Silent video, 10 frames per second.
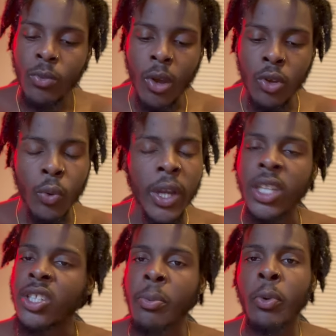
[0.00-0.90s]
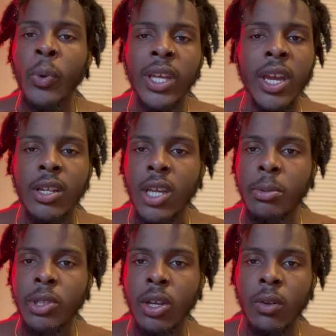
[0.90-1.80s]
You eat this every weekend type shit.